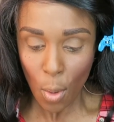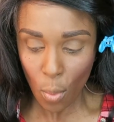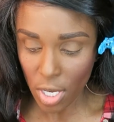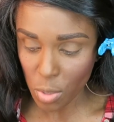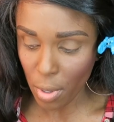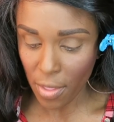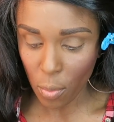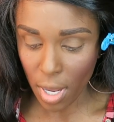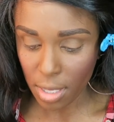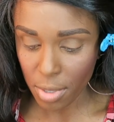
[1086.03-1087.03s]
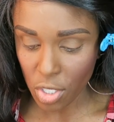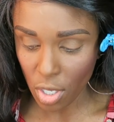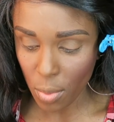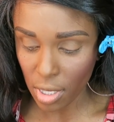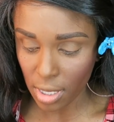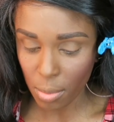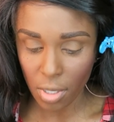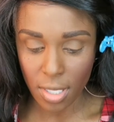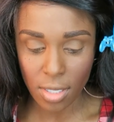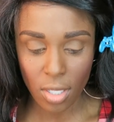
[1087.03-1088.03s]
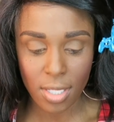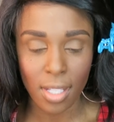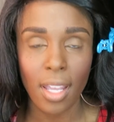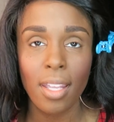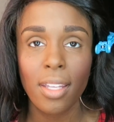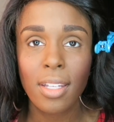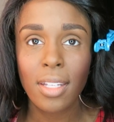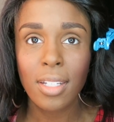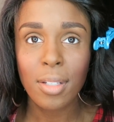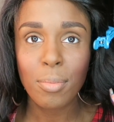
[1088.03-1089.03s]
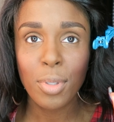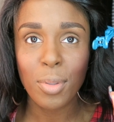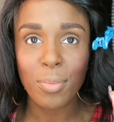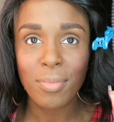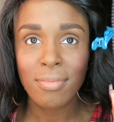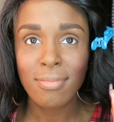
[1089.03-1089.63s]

Which, by the way, let me show you what the lip lip gloss looks like. Boom.